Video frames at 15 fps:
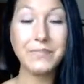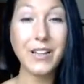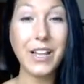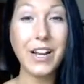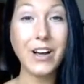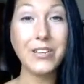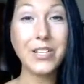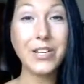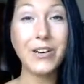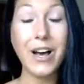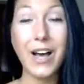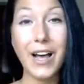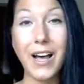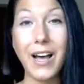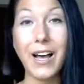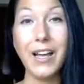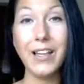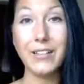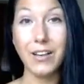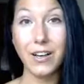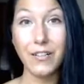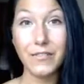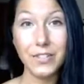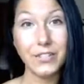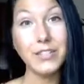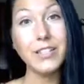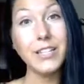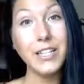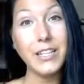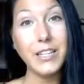And also I love to
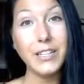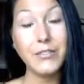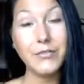clean,